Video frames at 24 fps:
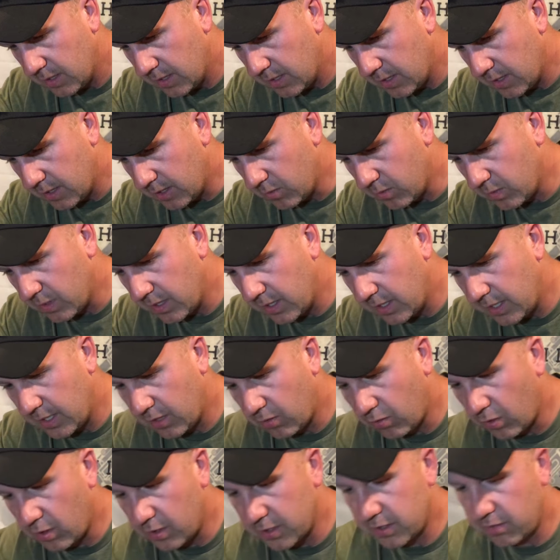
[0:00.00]
I don't want anything
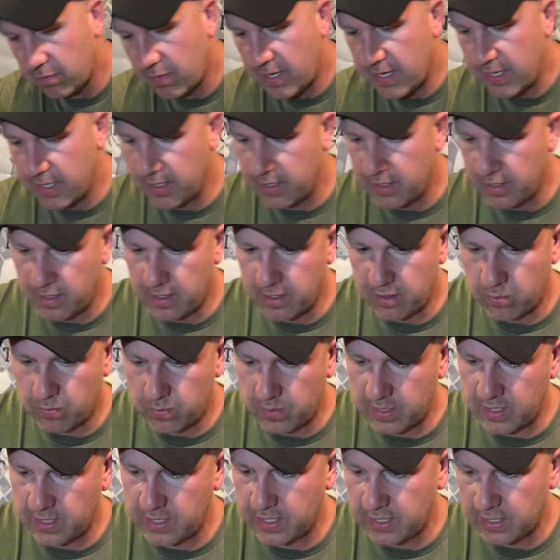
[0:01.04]
cross-threaded, and I don't want
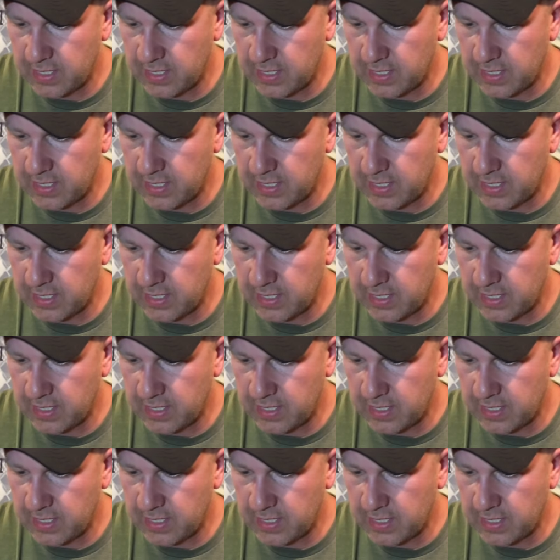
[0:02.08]
anything